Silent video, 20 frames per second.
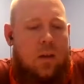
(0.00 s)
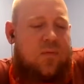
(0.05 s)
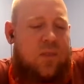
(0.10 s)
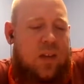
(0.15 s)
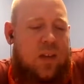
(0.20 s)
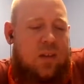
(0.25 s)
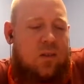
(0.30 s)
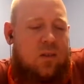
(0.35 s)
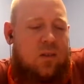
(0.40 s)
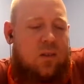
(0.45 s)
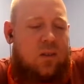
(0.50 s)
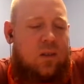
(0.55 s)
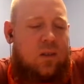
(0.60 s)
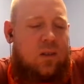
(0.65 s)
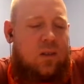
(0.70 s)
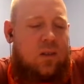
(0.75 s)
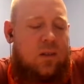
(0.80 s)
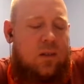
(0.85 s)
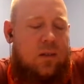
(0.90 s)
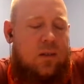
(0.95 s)

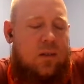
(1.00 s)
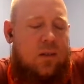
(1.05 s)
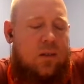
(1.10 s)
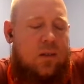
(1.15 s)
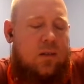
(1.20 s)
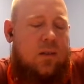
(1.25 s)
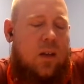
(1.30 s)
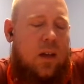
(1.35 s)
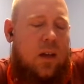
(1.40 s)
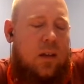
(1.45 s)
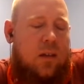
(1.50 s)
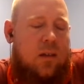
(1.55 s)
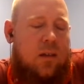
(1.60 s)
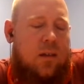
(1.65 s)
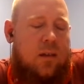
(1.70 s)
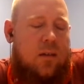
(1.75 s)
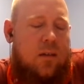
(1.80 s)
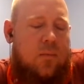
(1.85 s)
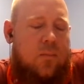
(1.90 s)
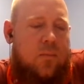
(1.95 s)
feel like
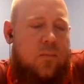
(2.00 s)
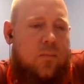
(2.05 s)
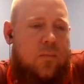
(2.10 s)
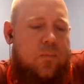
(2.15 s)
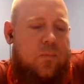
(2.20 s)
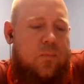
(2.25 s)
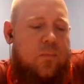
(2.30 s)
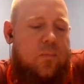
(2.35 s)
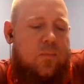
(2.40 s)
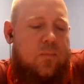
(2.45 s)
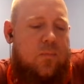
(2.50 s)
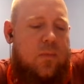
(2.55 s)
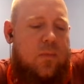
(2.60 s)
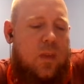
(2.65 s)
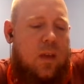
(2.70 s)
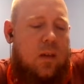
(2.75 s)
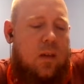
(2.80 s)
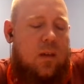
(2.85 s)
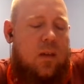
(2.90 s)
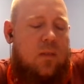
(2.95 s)

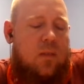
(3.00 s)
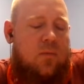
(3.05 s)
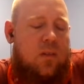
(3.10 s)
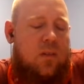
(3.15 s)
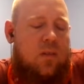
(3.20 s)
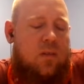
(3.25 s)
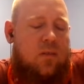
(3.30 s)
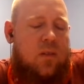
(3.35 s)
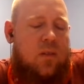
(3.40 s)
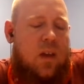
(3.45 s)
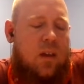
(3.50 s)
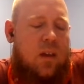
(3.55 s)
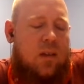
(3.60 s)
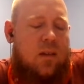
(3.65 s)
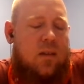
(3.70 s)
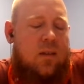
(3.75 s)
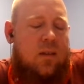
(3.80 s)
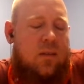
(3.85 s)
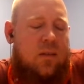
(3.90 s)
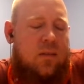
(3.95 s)
if you just take
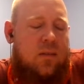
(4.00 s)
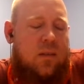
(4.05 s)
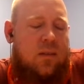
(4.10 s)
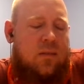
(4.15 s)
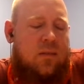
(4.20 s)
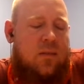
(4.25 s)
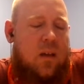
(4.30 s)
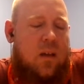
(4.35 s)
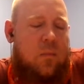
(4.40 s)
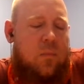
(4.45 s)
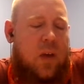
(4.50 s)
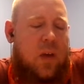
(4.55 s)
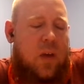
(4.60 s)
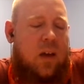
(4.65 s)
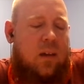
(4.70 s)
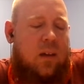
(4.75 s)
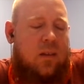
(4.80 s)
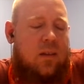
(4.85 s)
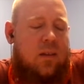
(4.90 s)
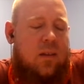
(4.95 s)
a step
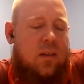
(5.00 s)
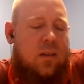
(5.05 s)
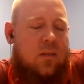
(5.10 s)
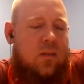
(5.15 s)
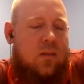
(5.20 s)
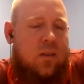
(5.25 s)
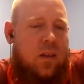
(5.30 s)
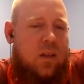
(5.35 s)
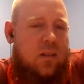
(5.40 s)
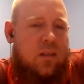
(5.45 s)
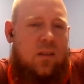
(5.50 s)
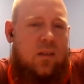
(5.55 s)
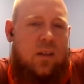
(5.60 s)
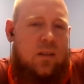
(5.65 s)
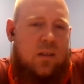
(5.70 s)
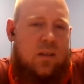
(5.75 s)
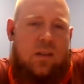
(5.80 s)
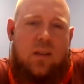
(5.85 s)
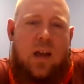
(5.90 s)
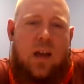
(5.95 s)
back and look at
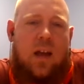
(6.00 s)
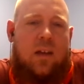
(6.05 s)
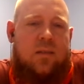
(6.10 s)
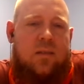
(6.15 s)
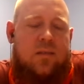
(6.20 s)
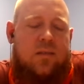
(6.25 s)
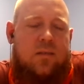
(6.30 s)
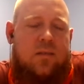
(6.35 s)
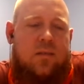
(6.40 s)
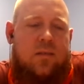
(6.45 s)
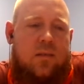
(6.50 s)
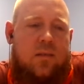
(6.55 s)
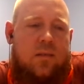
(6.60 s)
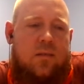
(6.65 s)
the last